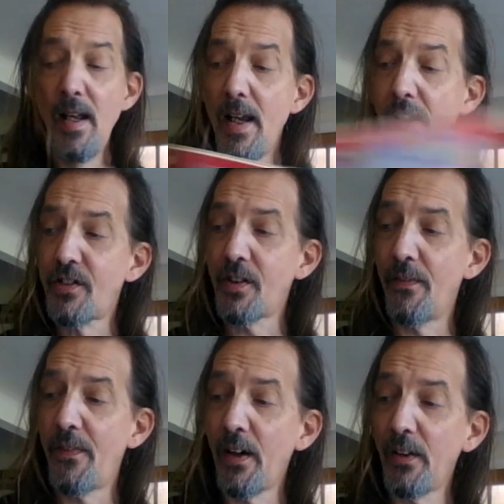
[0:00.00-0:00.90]
It's a
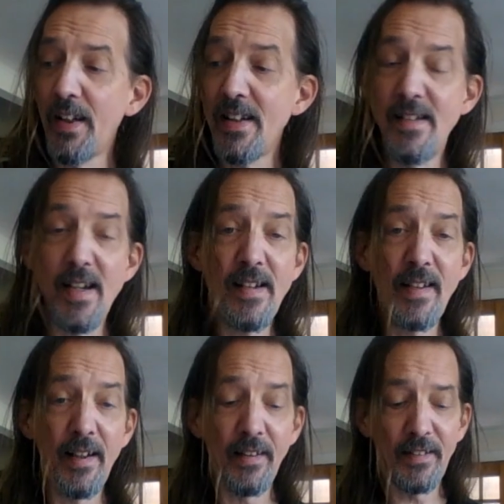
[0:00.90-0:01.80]
fairly
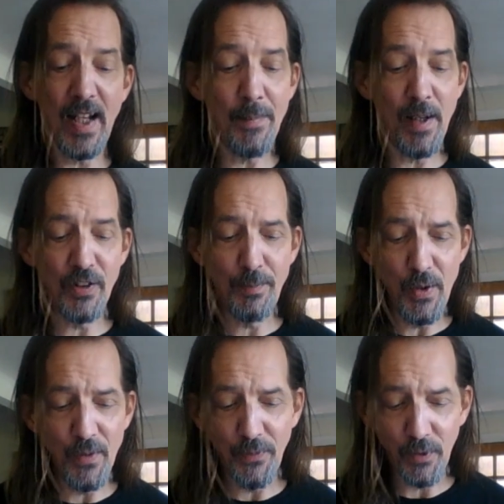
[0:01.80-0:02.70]
detailed game, has
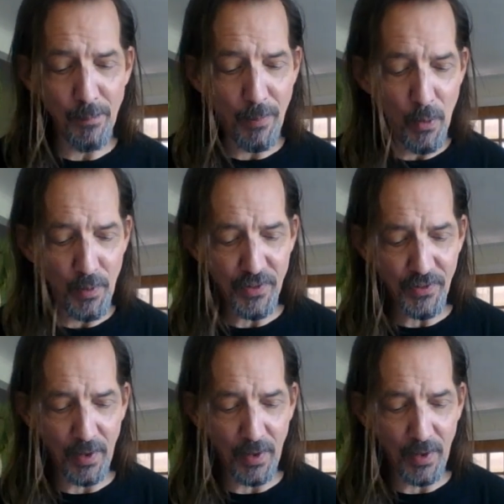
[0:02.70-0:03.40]
beautiful components.